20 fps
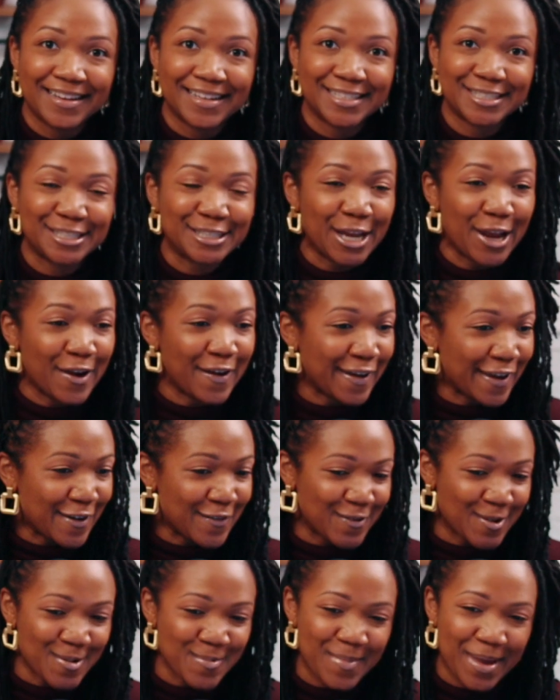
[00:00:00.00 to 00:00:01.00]
sharing
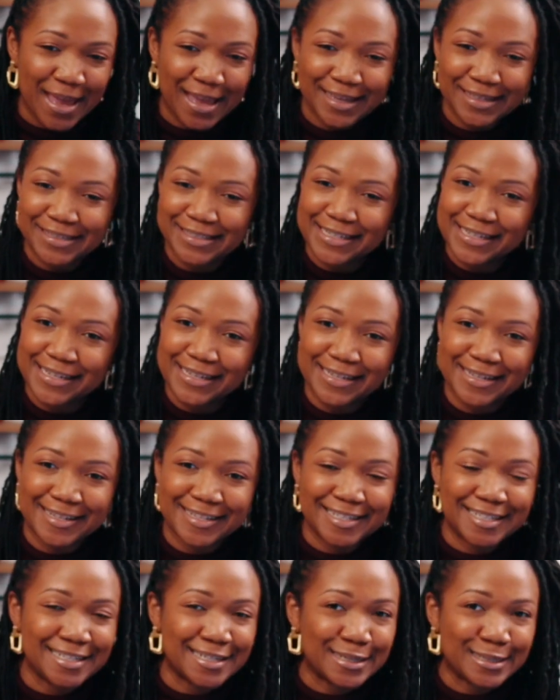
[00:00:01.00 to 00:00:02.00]

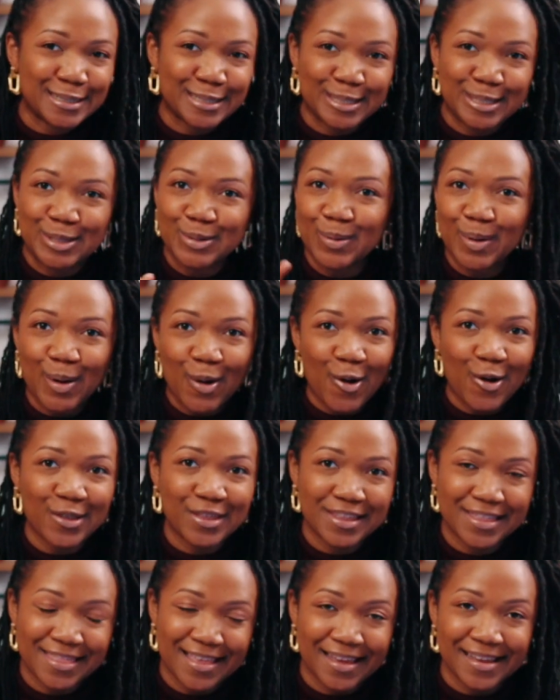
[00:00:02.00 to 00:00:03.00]
information, just doing all
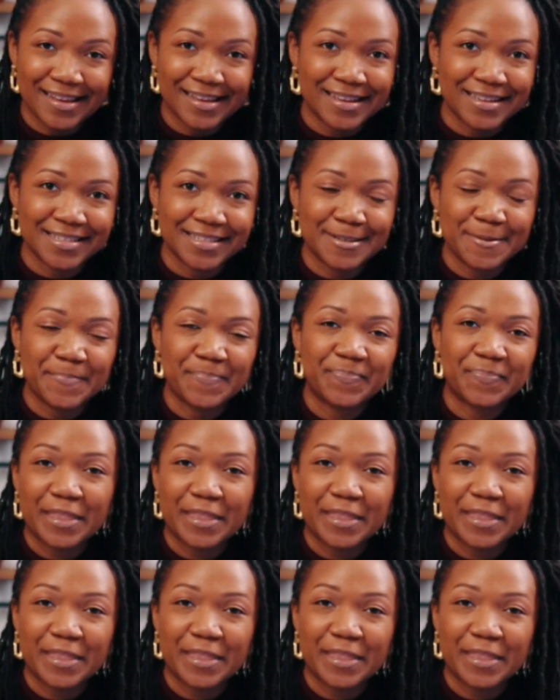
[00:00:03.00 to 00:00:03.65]
the things,